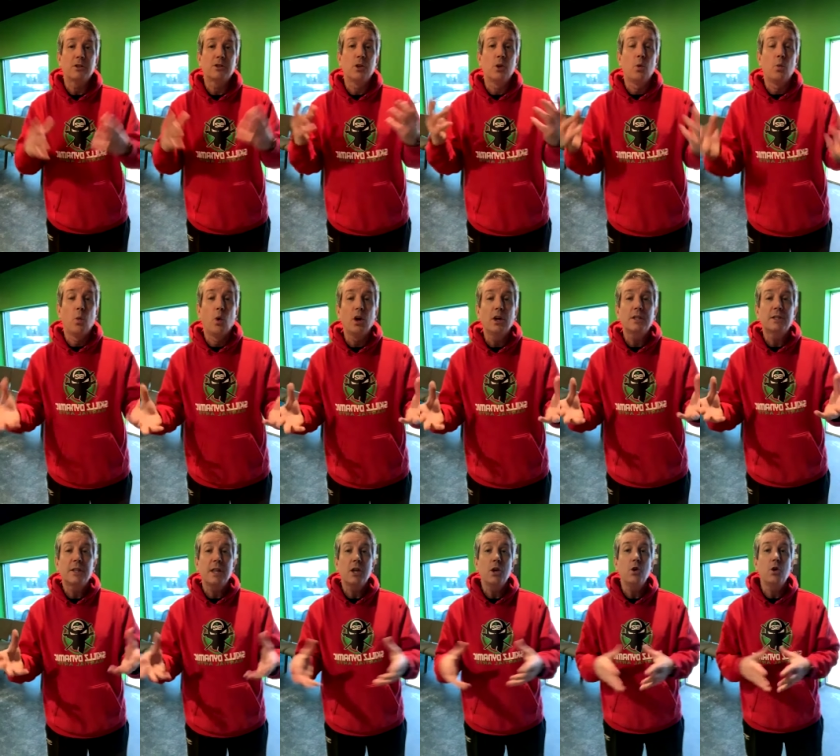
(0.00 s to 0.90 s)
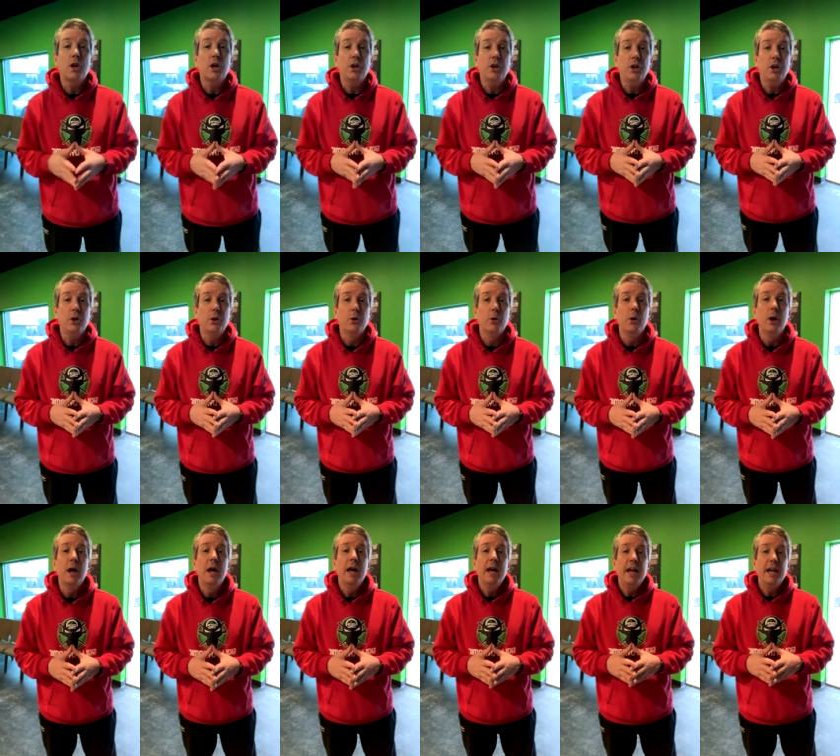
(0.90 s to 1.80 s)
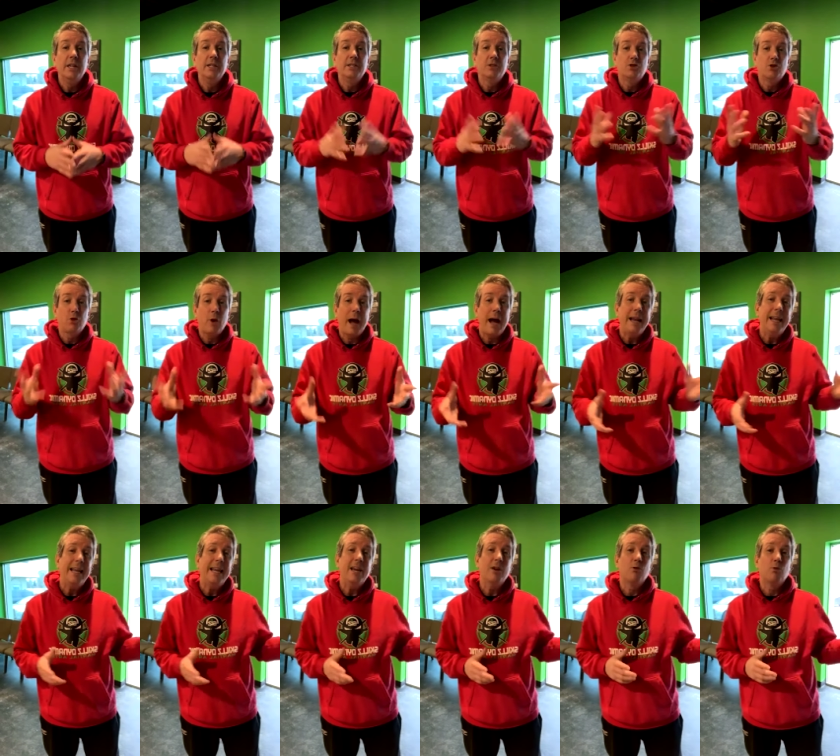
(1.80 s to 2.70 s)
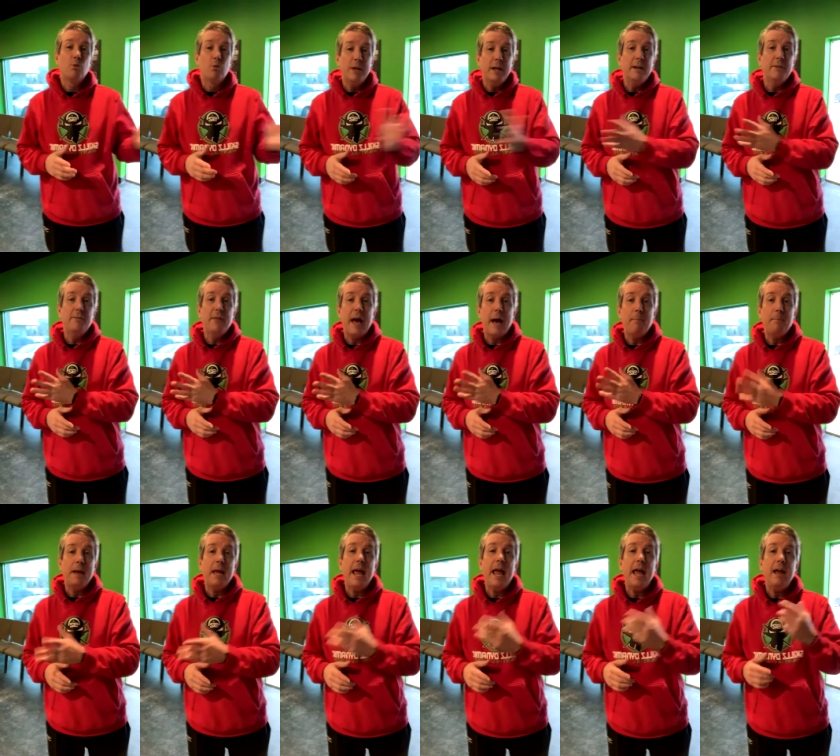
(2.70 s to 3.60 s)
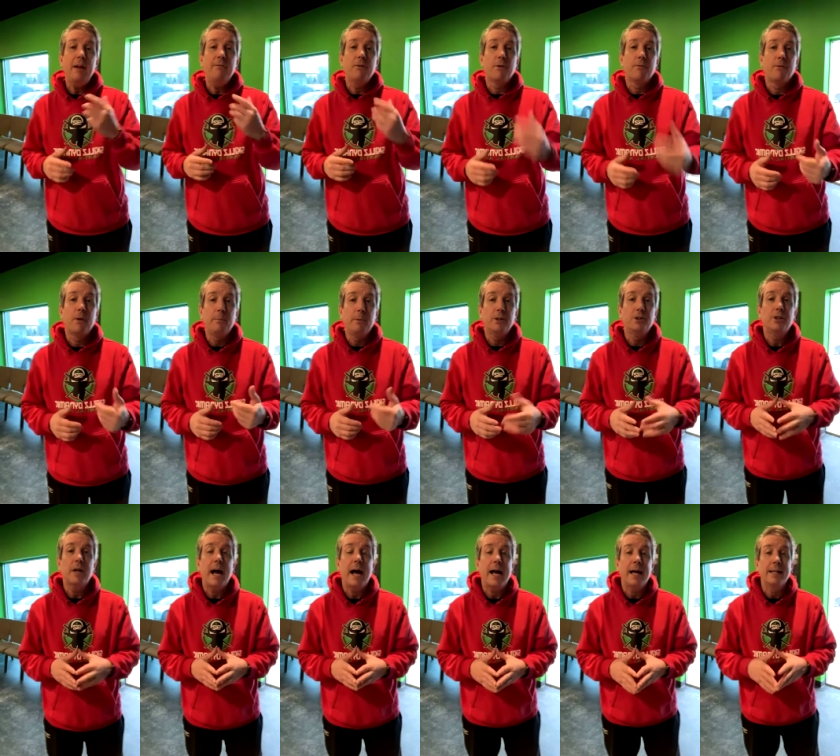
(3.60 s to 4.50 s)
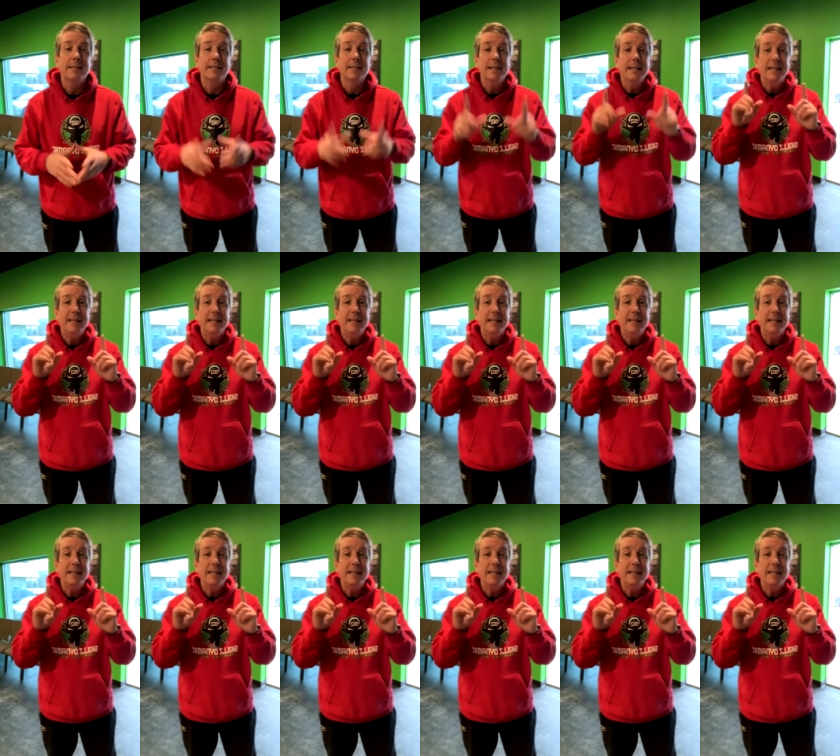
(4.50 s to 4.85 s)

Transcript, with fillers: So the worst thing you can do is try to get rid of that behavior from your child.